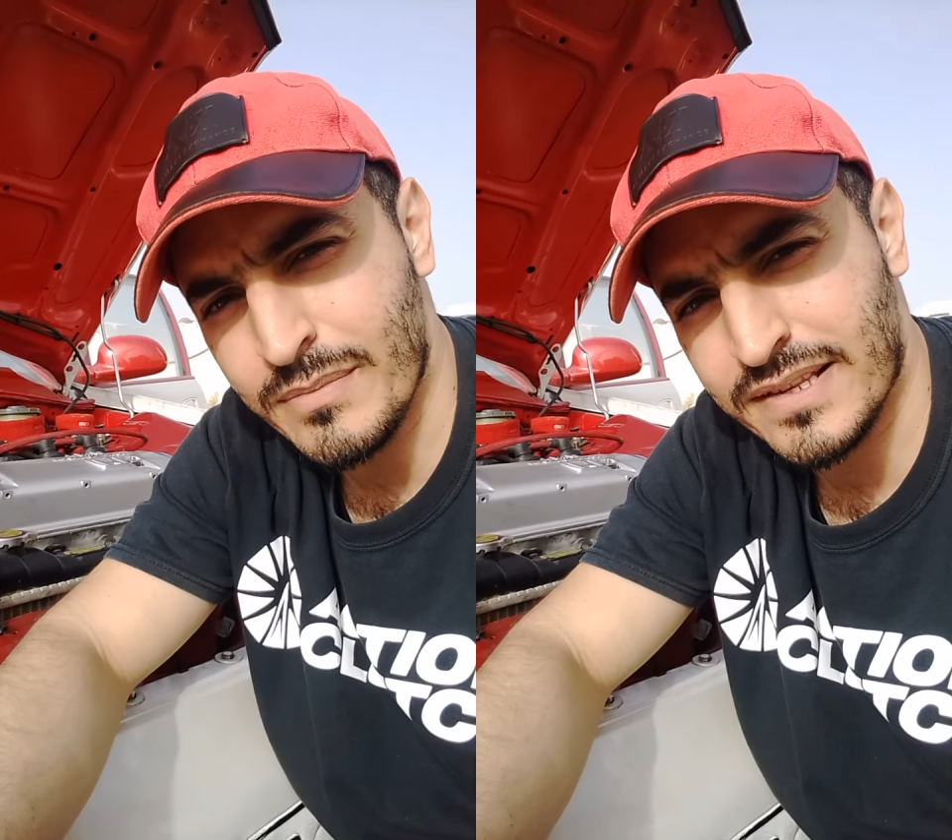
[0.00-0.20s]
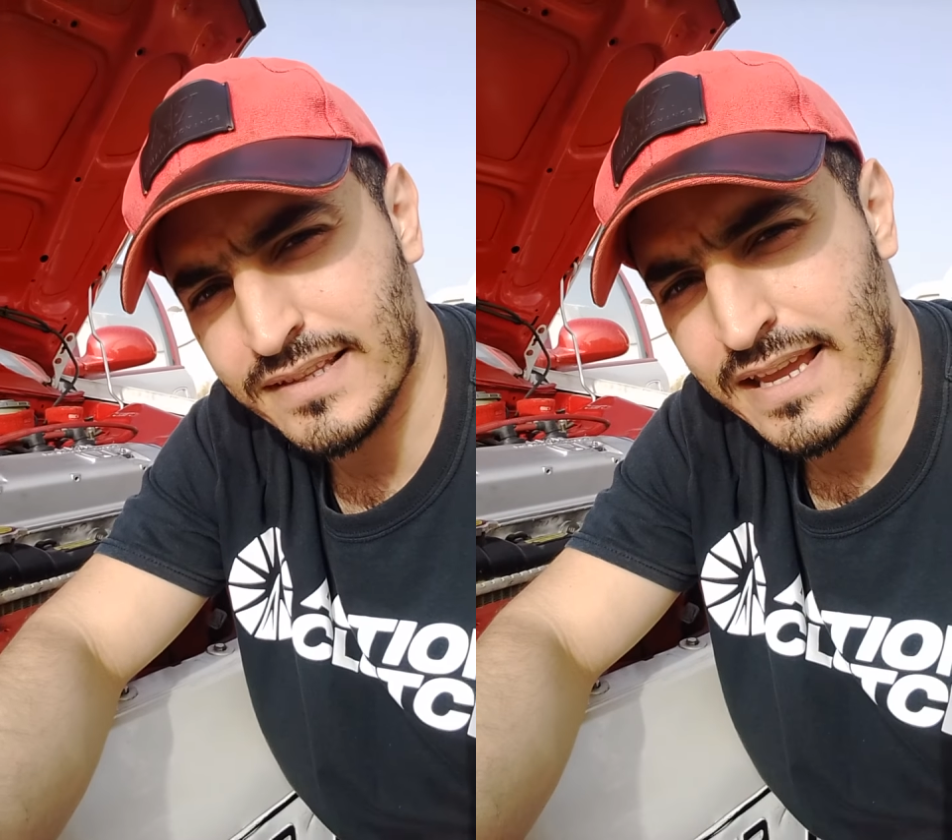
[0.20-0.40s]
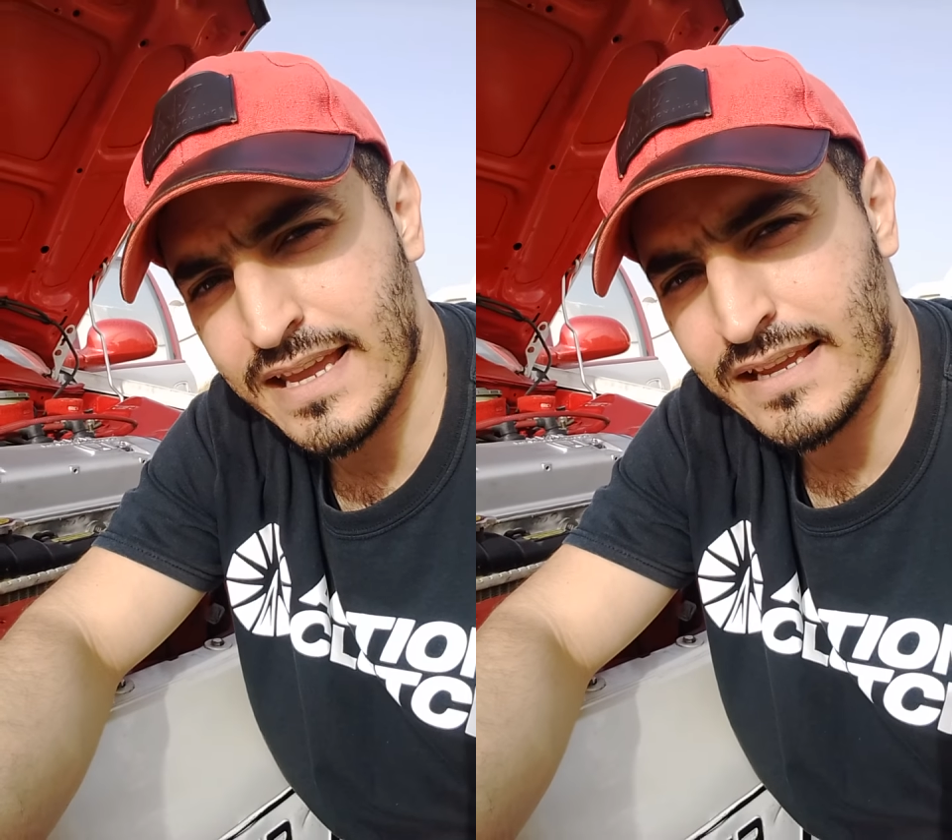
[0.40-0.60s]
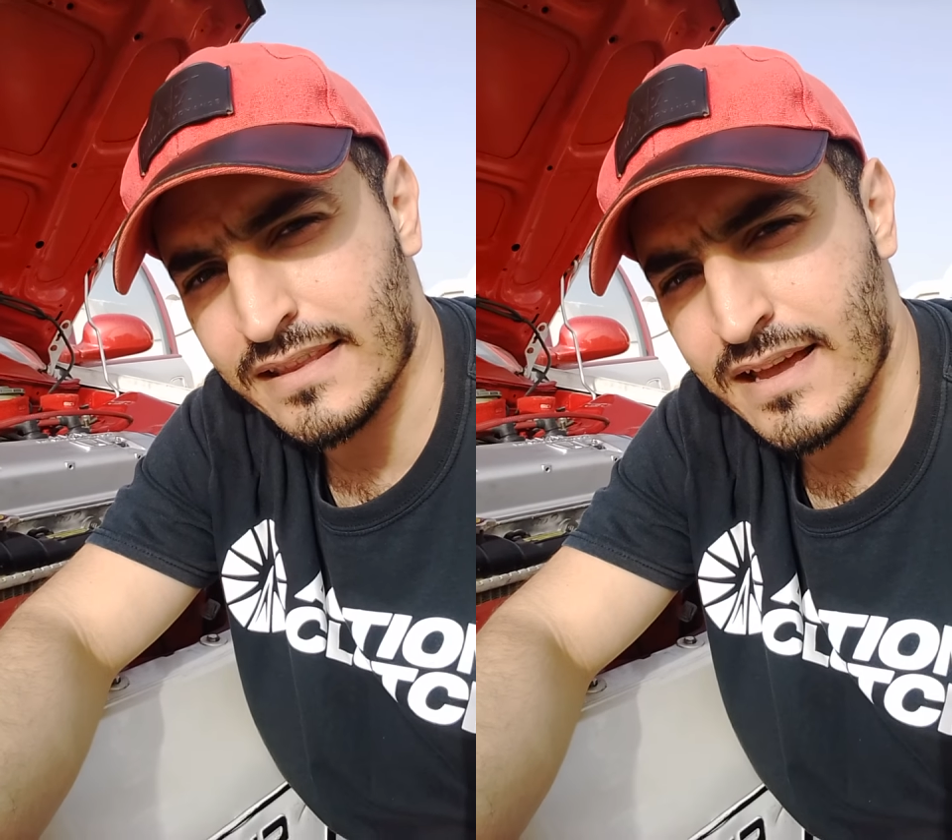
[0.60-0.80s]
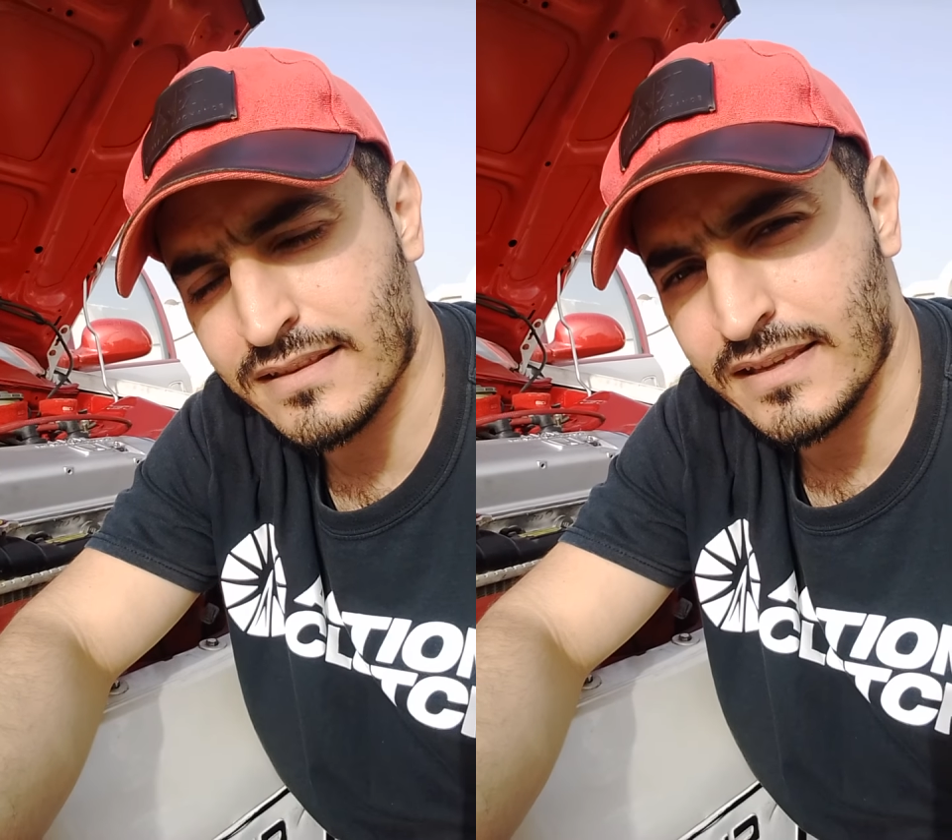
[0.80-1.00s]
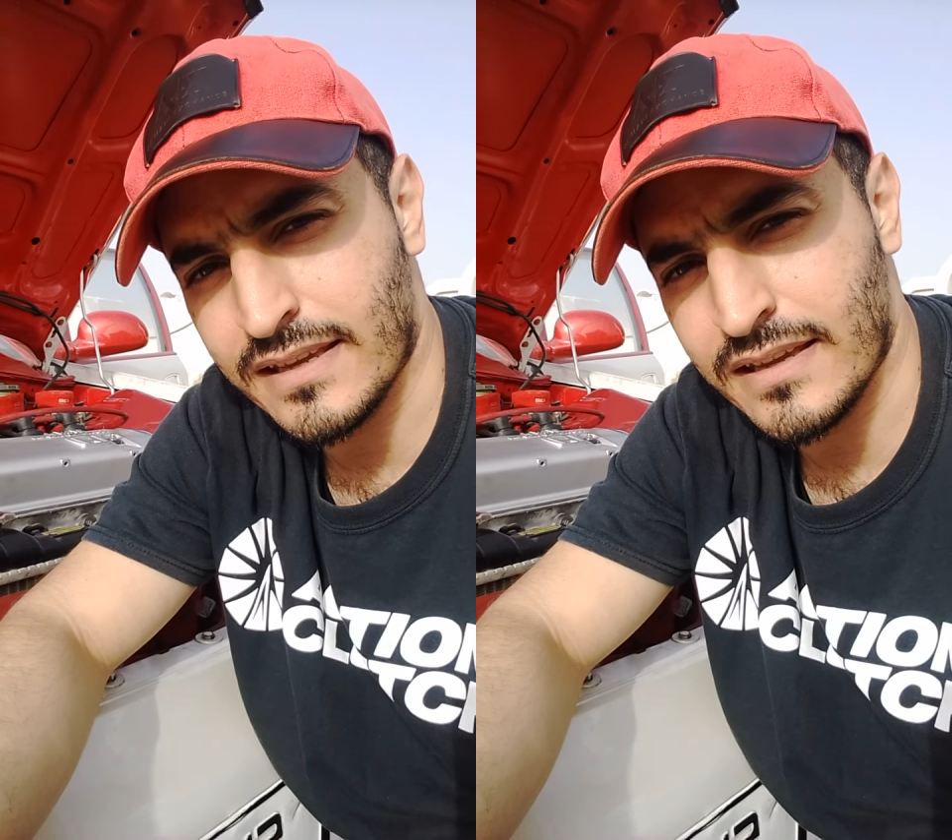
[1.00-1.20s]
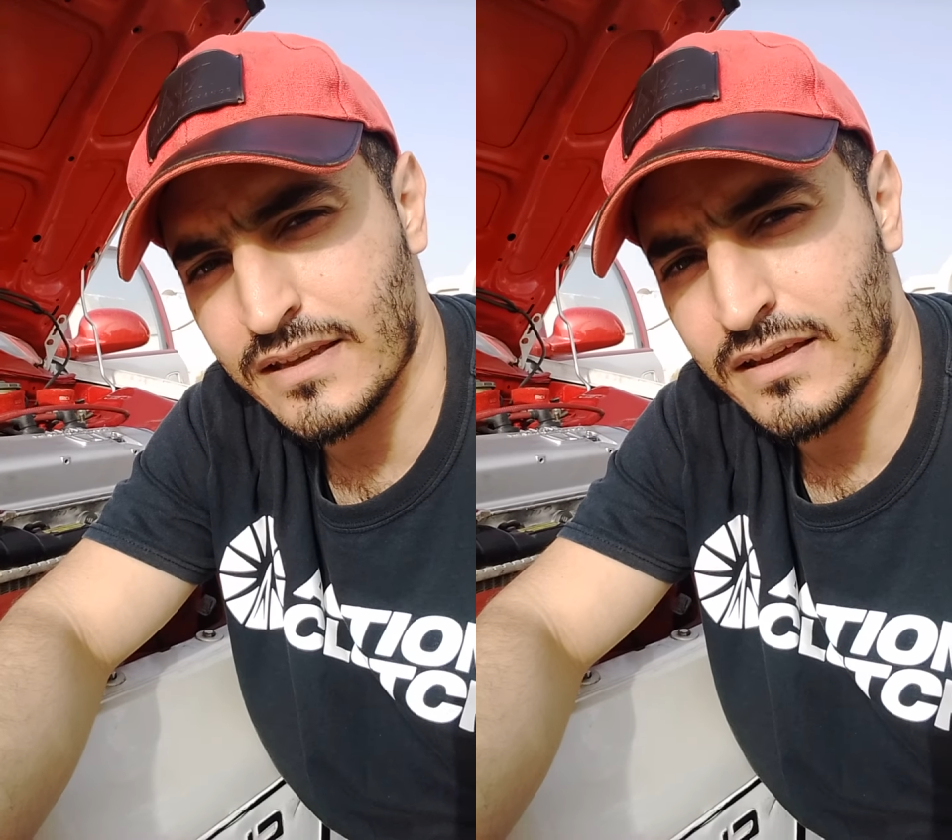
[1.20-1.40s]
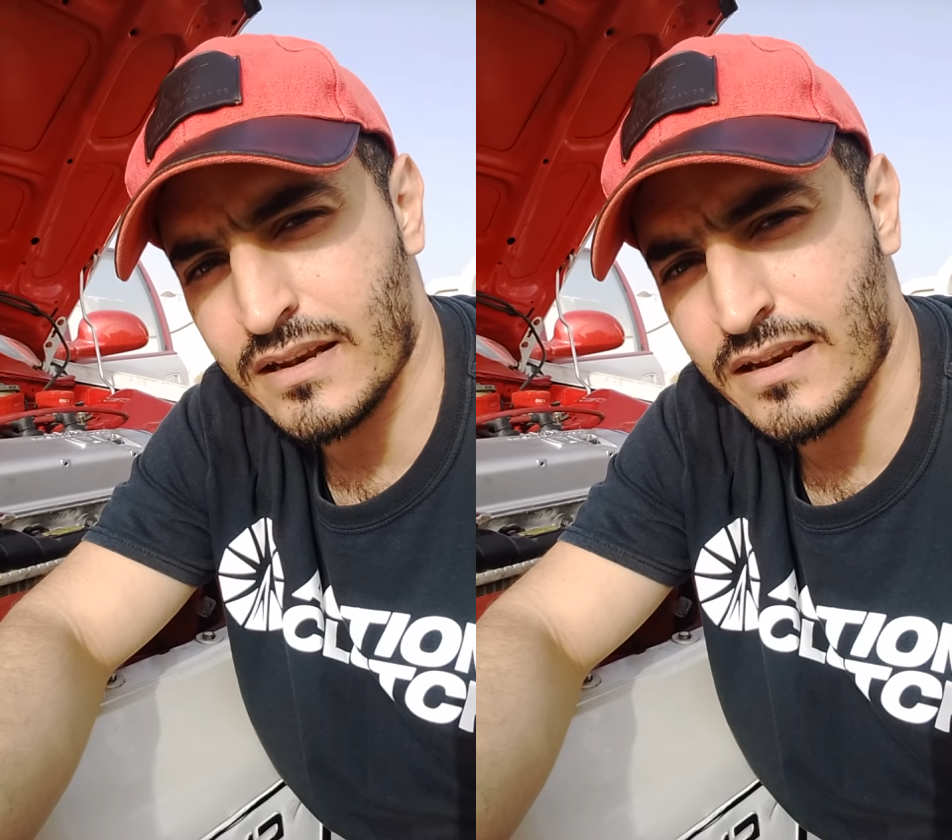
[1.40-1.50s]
mistake that he